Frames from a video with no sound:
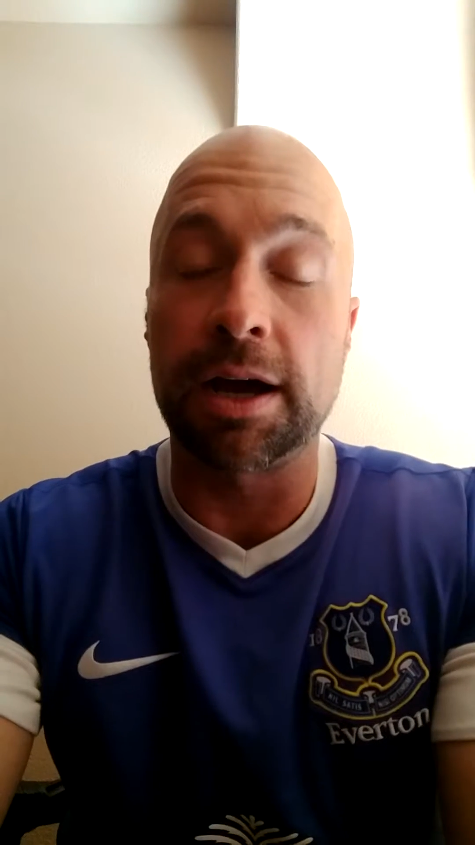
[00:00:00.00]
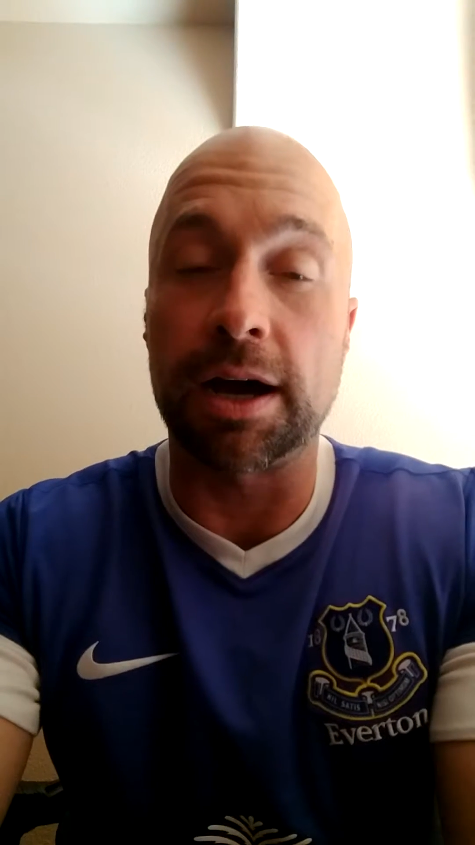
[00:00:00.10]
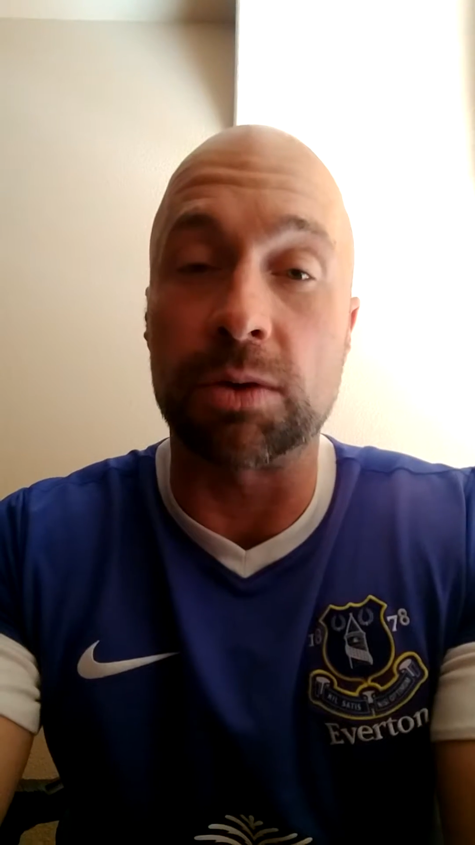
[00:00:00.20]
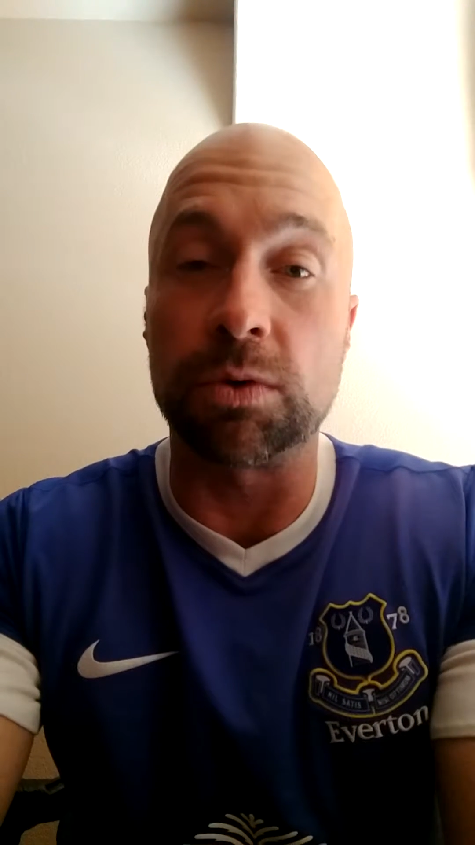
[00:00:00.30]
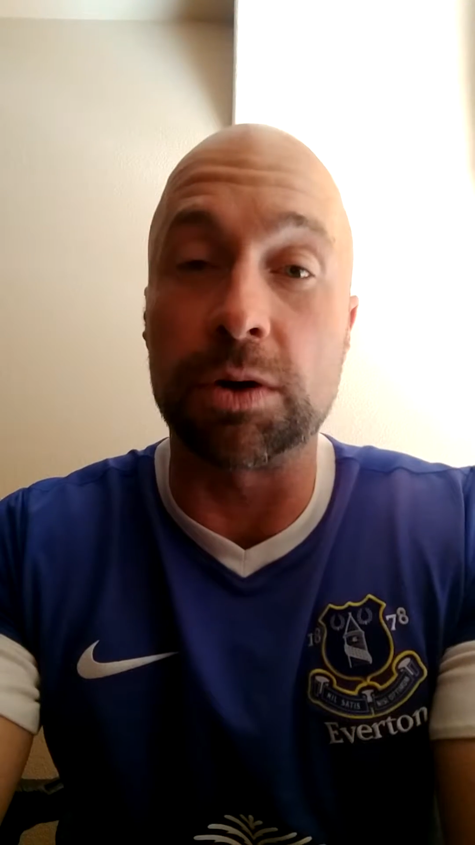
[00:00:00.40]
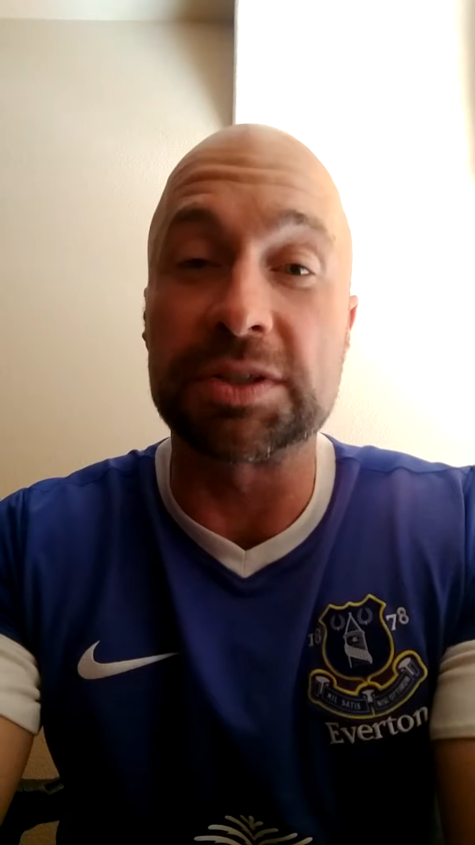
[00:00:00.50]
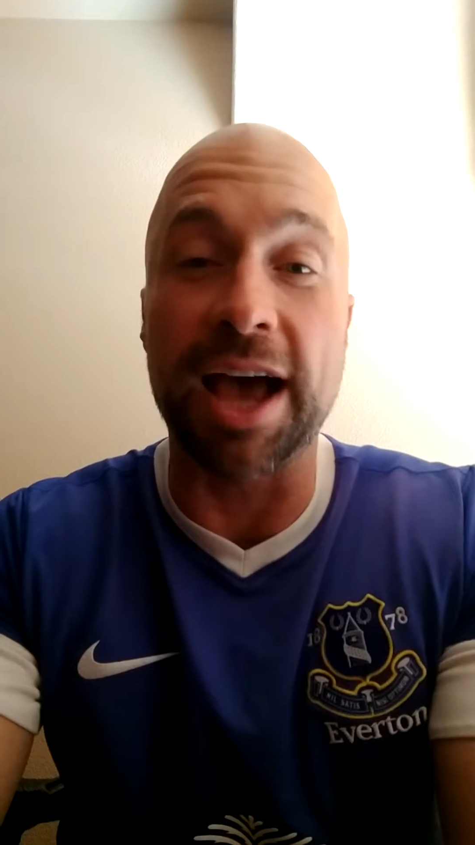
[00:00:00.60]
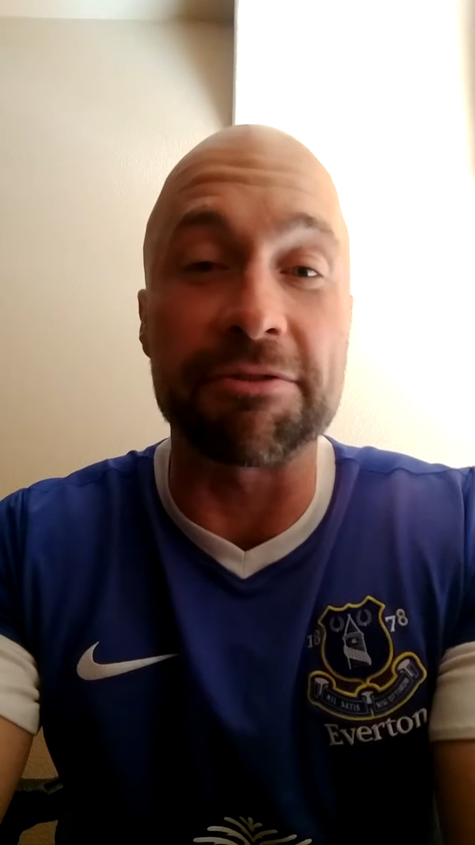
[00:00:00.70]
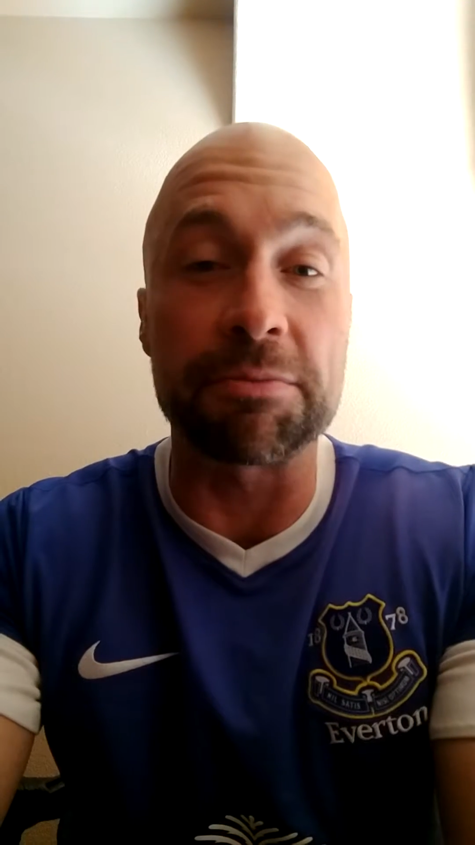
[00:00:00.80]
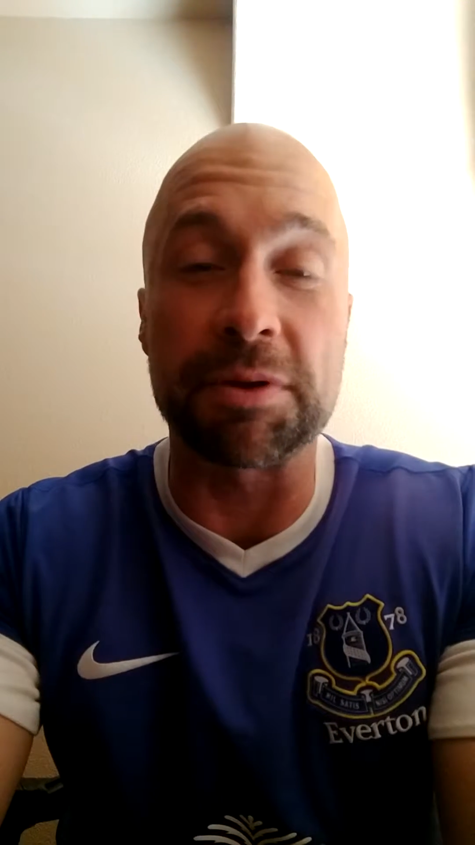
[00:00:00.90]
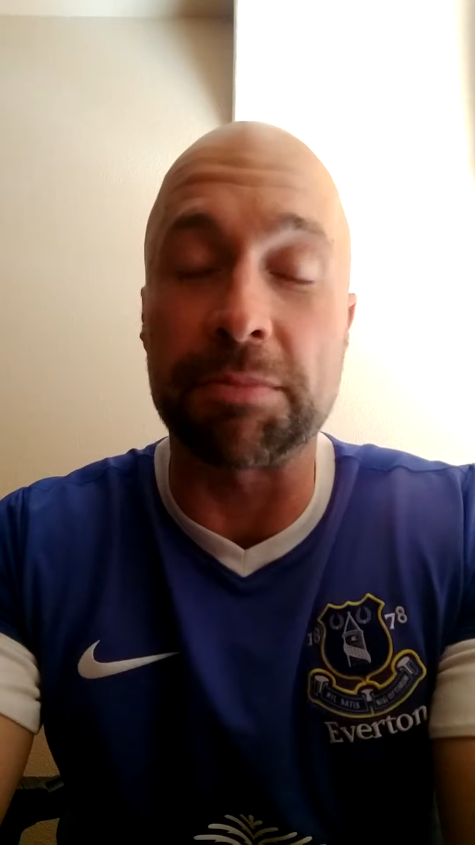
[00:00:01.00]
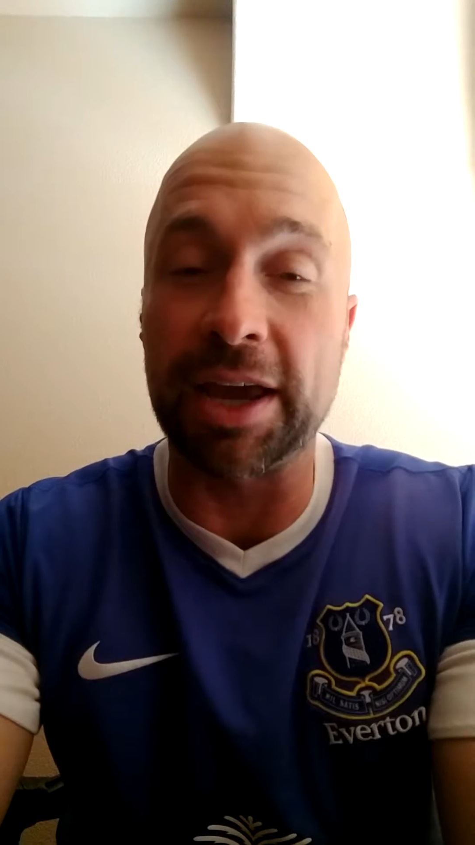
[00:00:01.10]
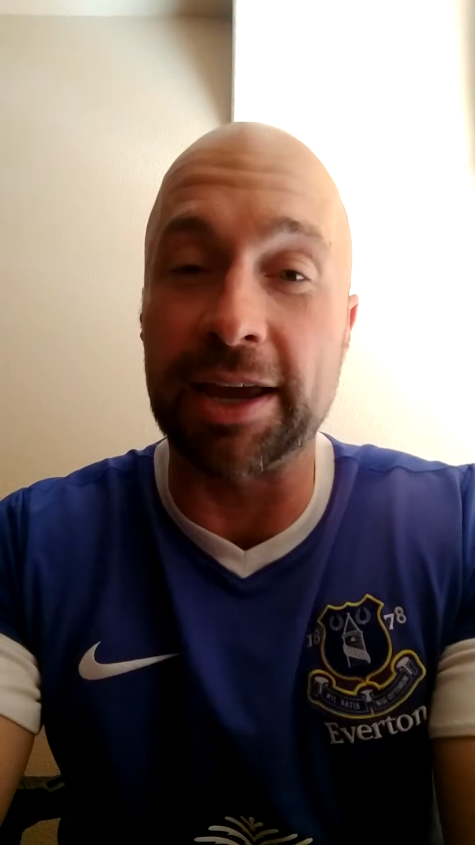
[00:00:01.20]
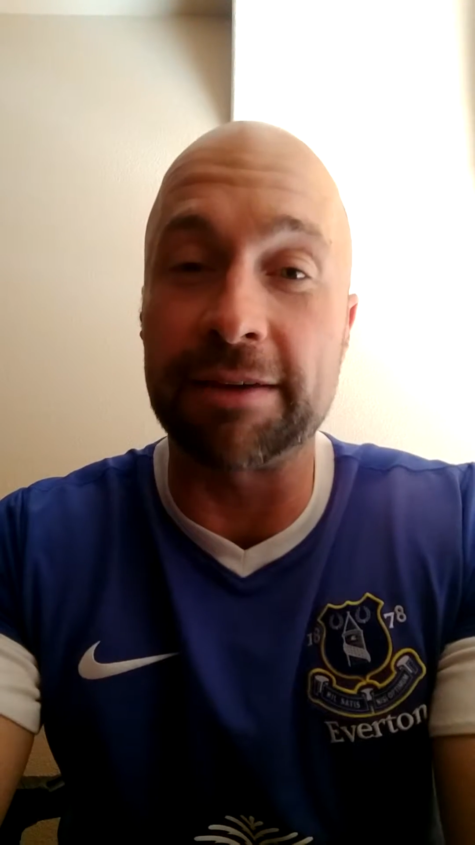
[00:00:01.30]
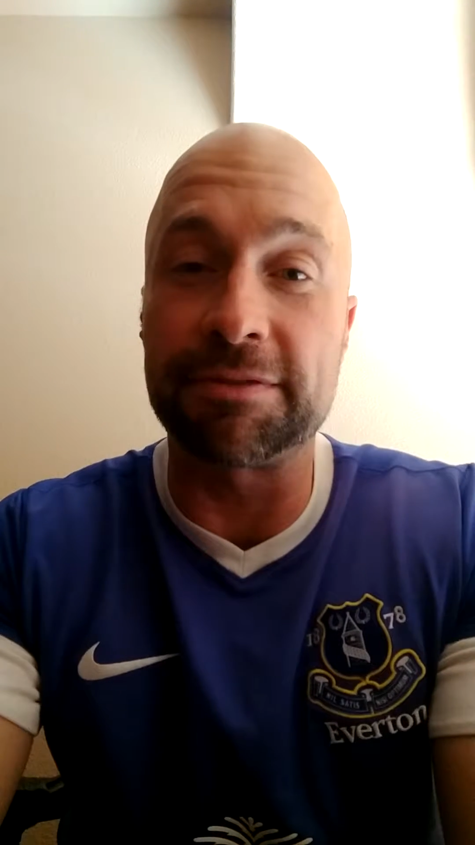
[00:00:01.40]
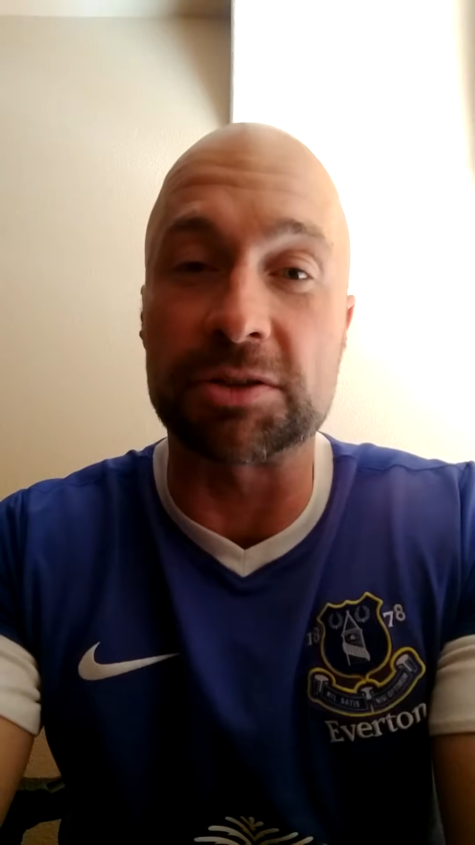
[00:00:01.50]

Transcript: roads haven't been paved.